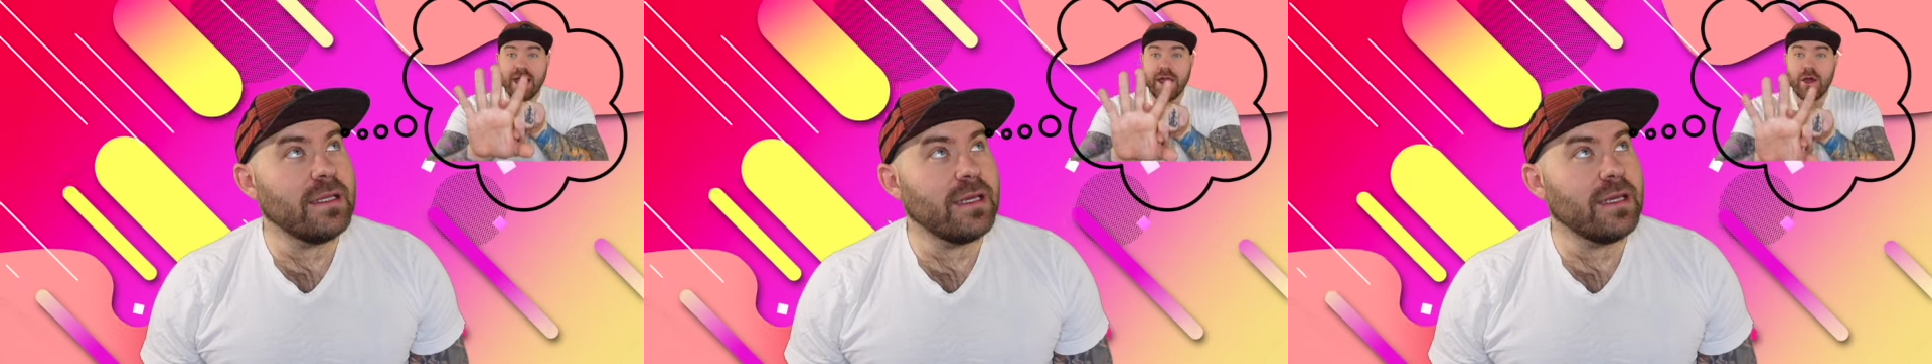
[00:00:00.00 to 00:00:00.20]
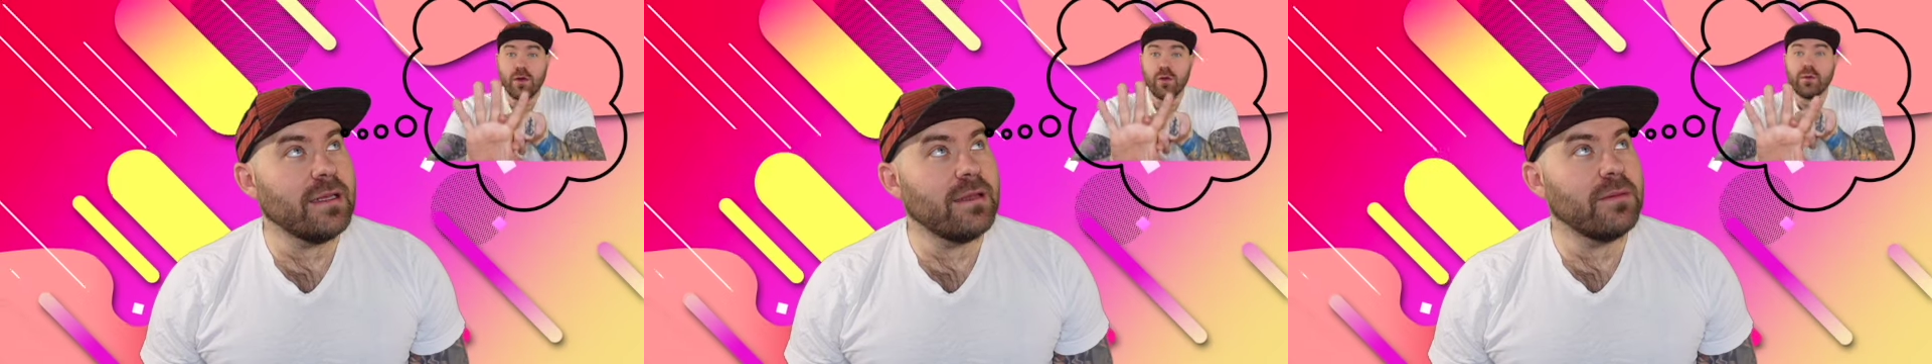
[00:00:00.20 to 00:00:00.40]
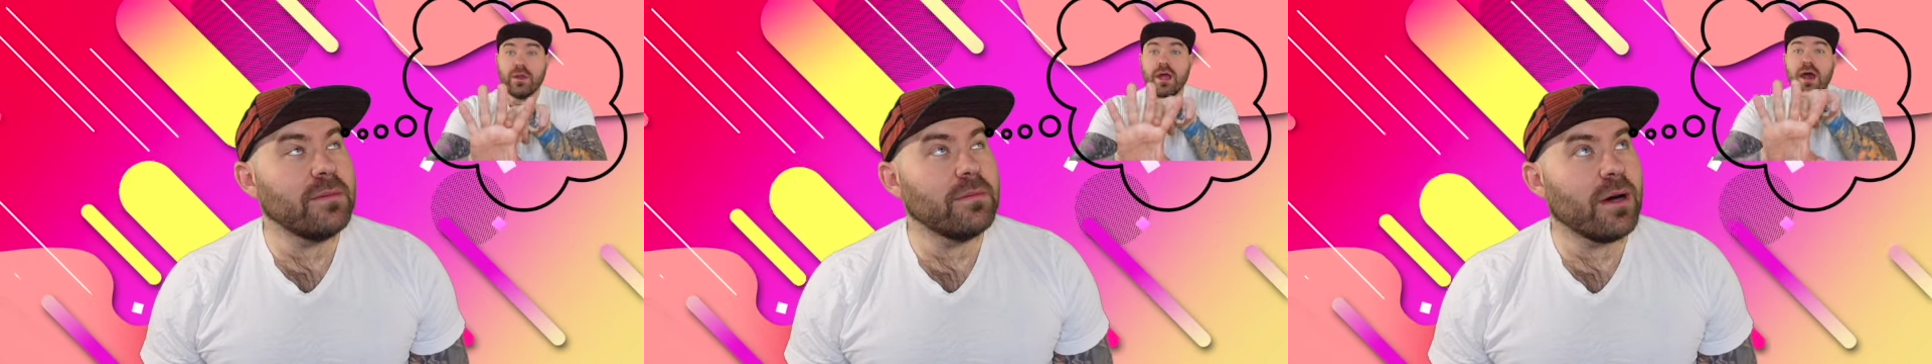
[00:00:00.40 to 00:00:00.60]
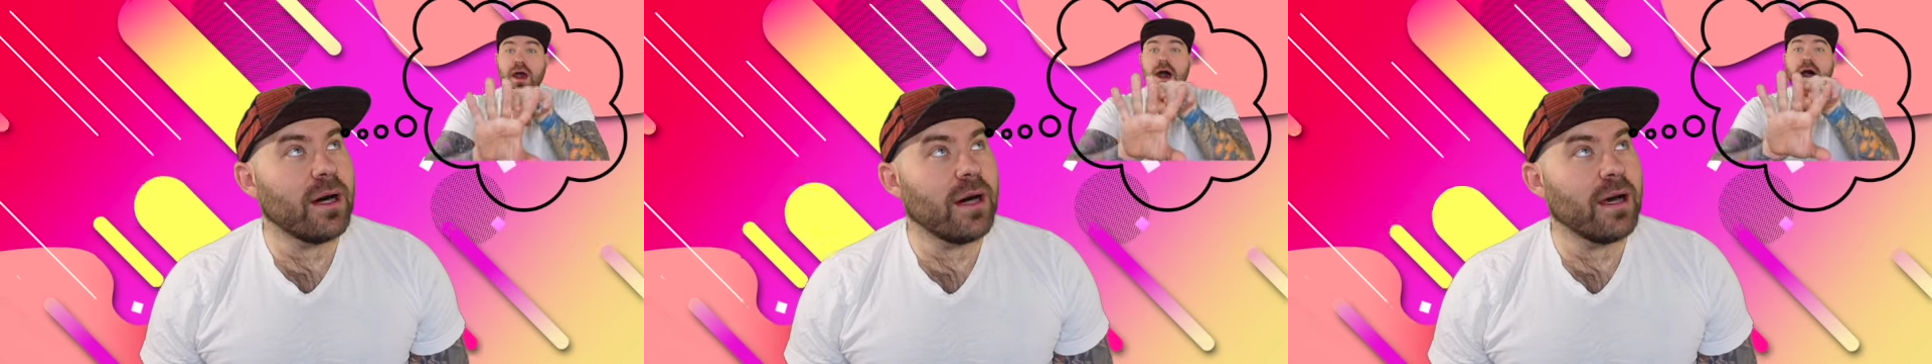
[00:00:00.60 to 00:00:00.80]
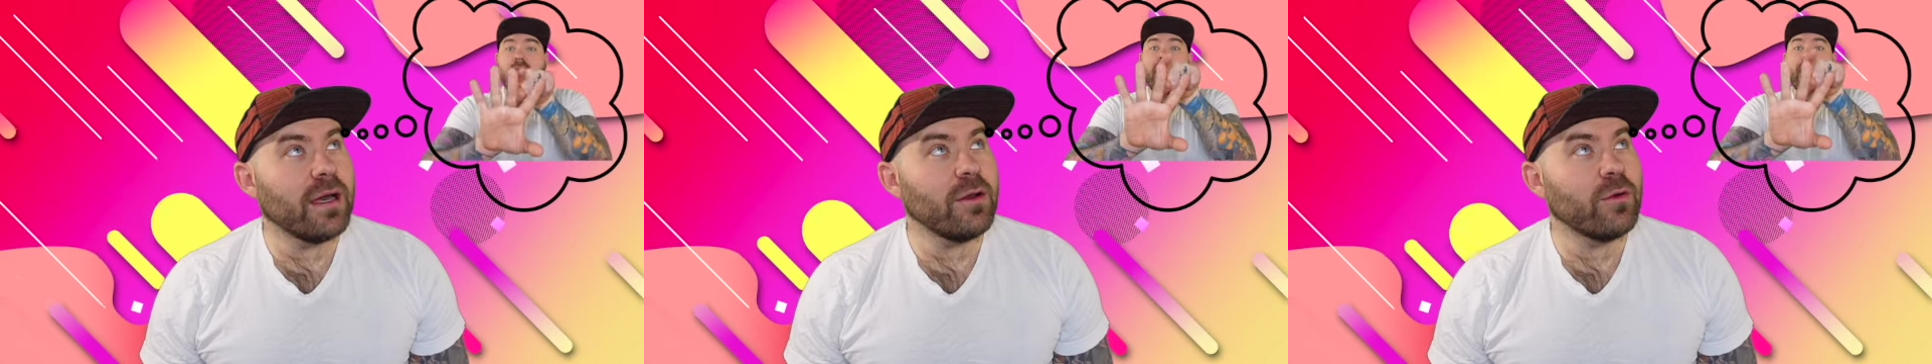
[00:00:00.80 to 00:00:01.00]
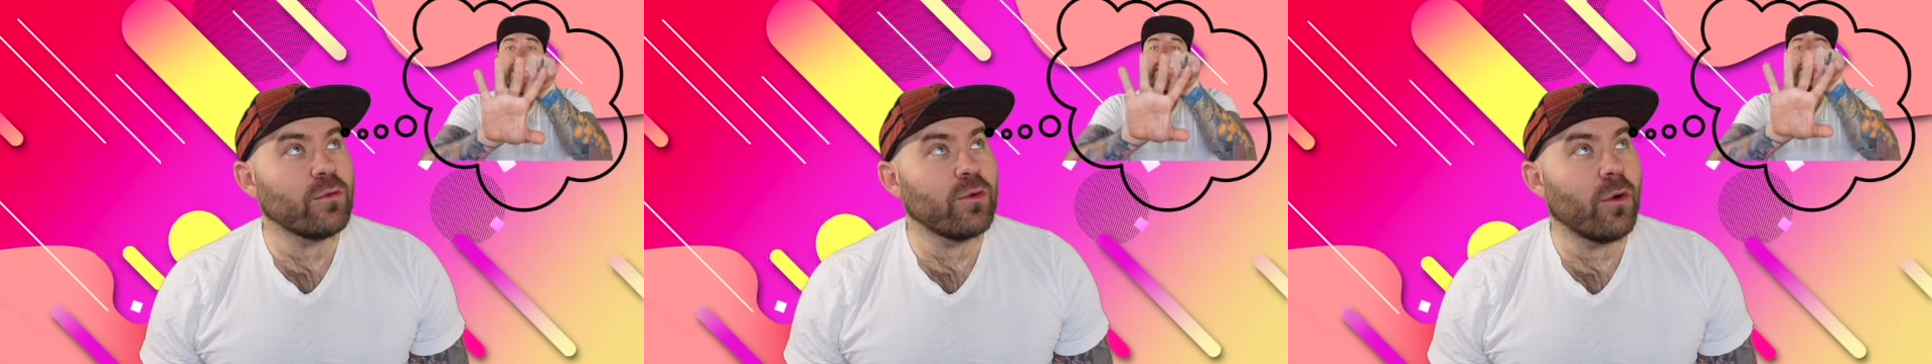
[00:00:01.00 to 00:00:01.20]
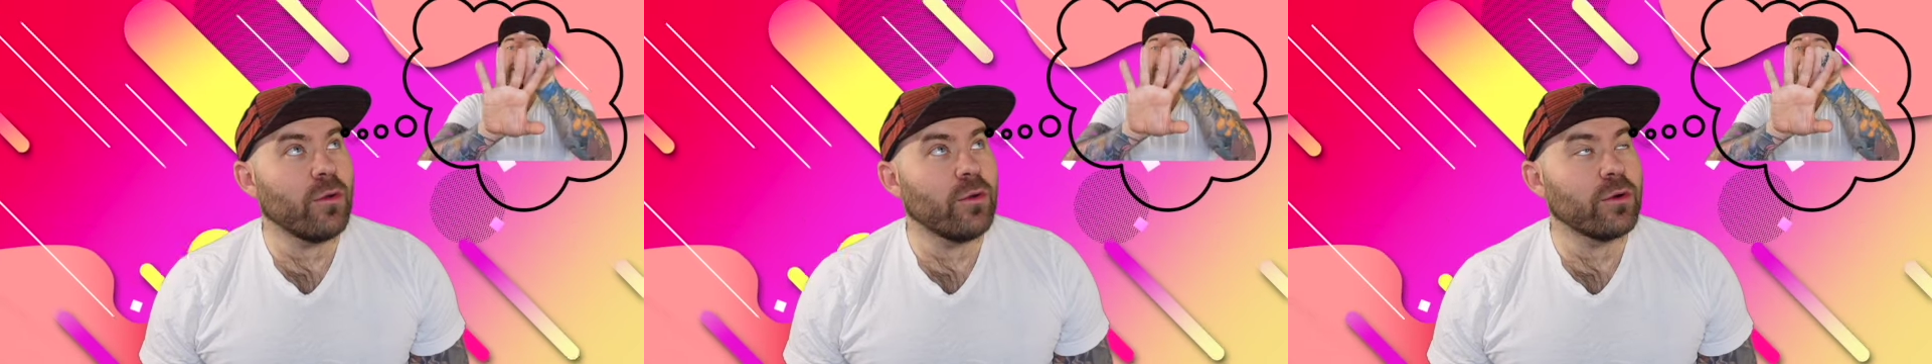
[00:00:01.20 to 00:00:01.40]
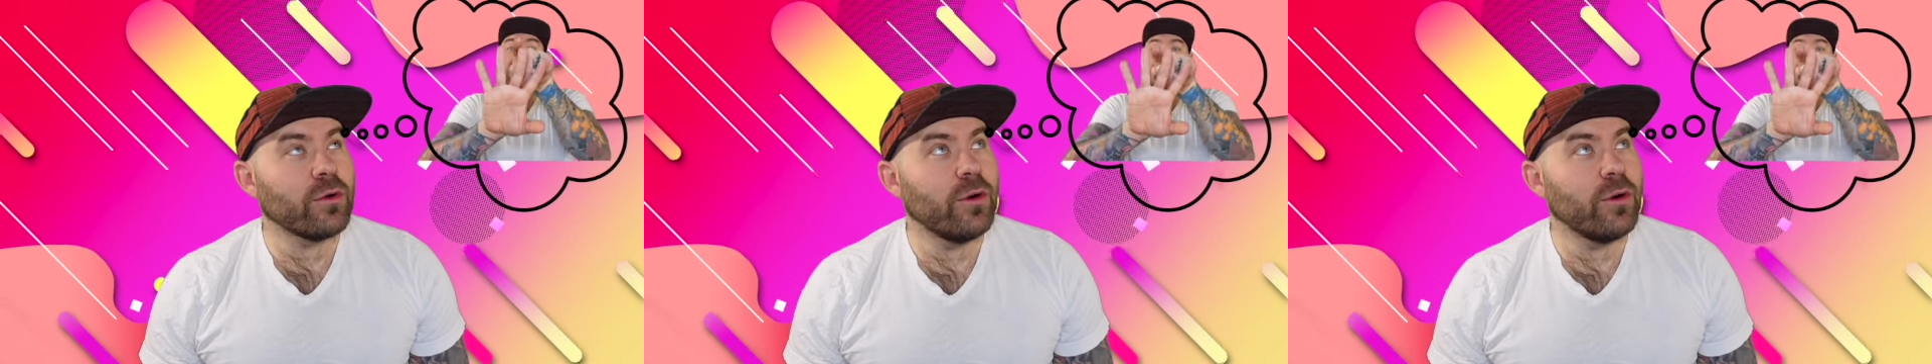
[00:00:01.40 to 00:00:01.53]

did my roller